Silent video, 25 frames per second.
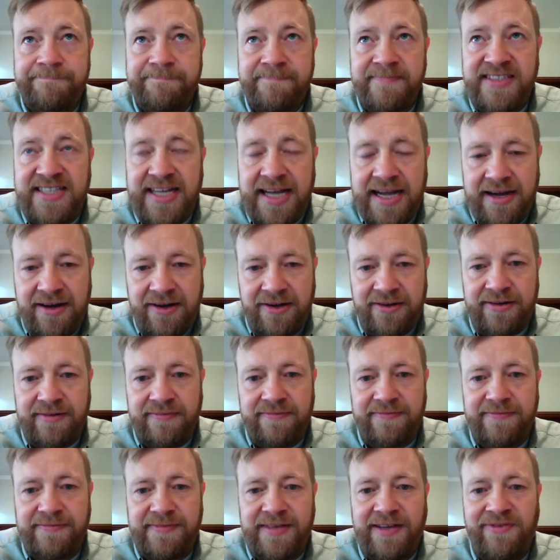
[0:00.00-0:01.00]

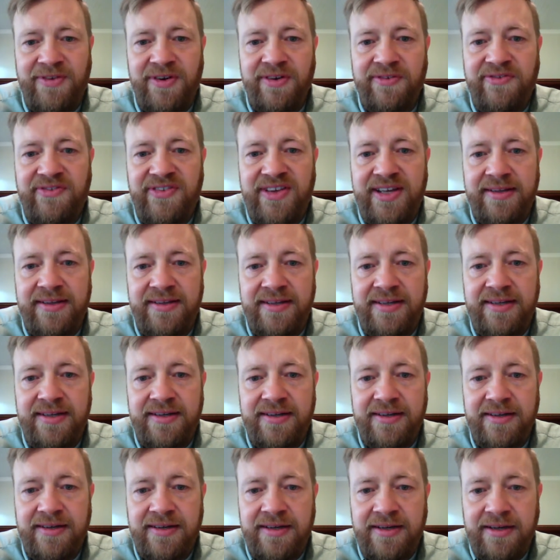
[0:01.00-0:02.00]
down, if you're
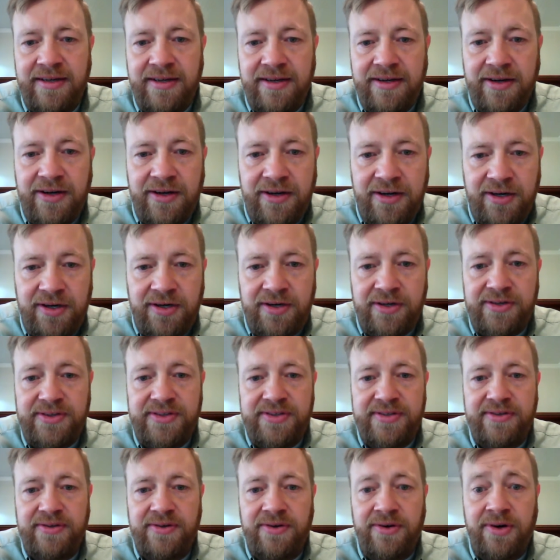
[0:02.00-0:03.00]
feeling
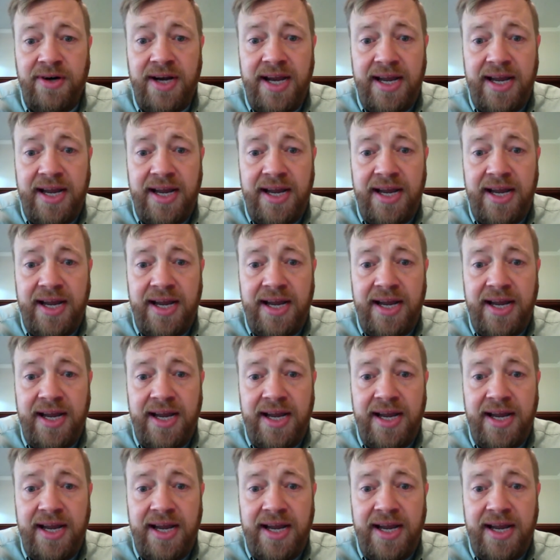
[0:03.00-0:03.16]
hurt or